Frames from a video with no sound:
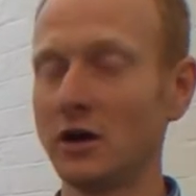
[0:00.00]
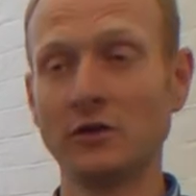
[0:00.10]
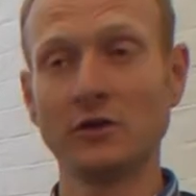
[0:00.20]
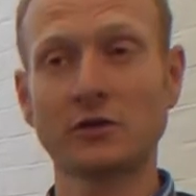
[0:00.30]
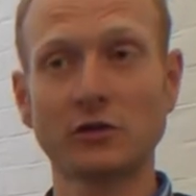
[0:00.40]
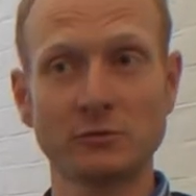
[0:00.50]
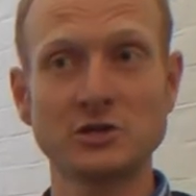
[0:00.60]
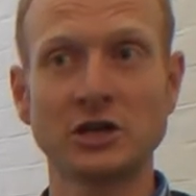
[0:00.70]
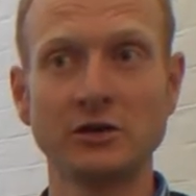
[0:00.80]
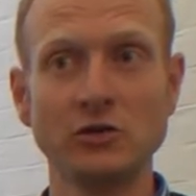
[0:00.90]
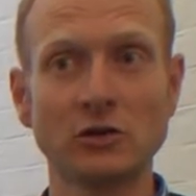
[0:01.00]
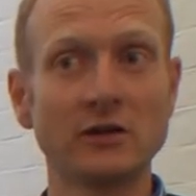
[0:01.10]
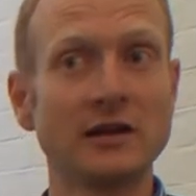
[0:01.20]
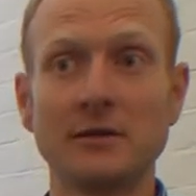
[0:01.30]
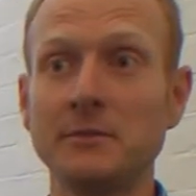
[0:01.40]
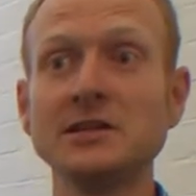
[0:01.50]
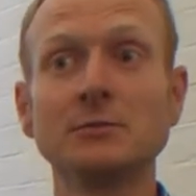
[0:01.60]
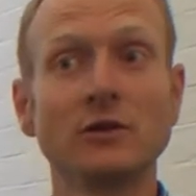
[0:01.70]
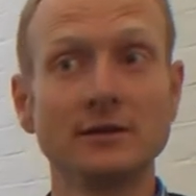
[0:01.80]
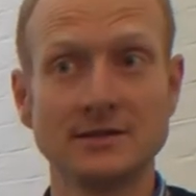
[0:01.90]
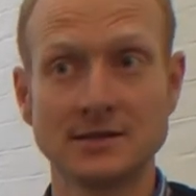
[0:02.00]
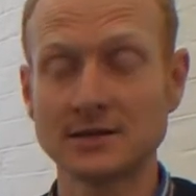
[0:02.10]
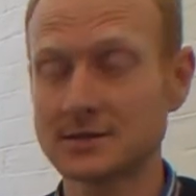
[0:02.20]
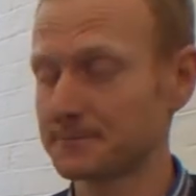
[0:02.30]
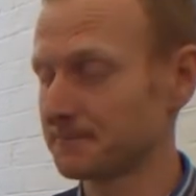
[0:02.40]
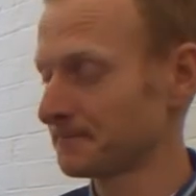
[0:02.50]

another cosmogenic nuclide, aluminium-26.